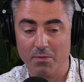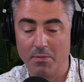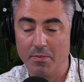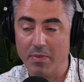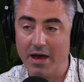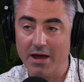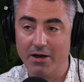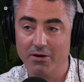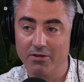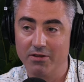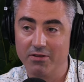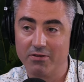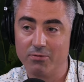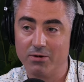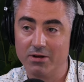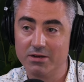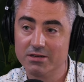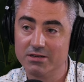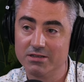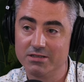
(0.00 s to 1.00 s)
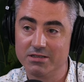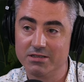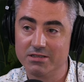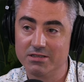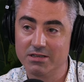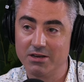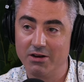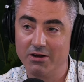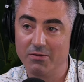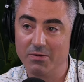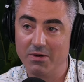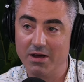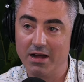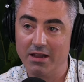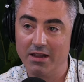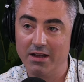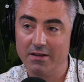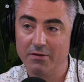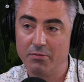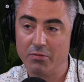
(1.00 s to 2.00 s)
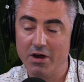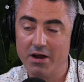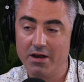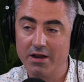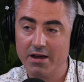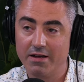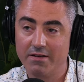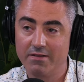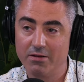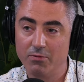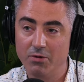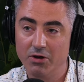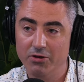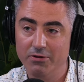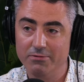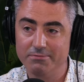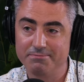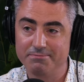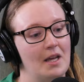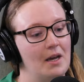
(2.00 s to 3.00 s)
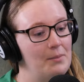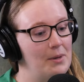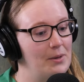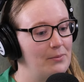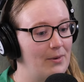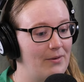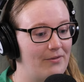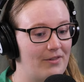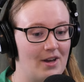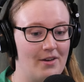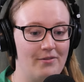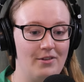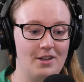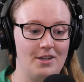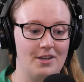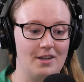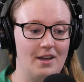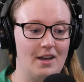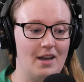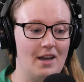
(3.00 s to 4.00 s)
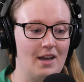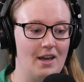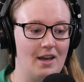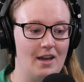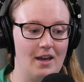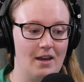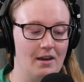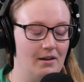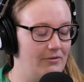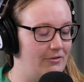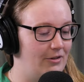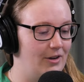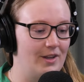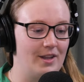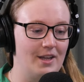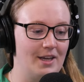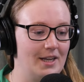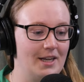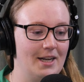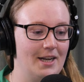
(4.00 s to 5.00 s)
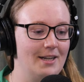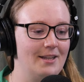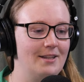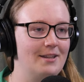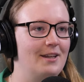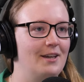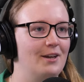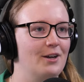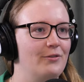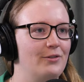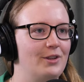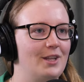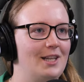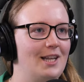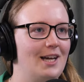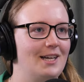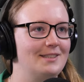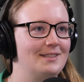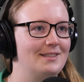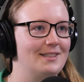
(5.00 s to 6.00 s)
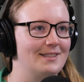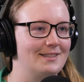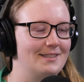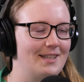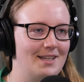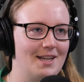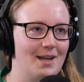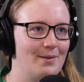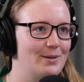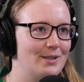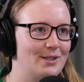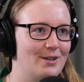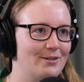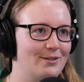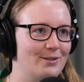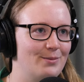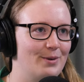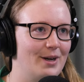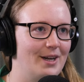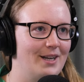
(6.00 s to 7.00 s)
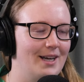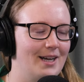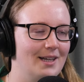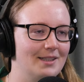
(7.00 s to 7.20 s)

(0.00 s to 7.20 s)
a bang on this one because it's going to be our last brain hacks that we do. I mean, we've covered everything and anything over the last 16 episodes of Brain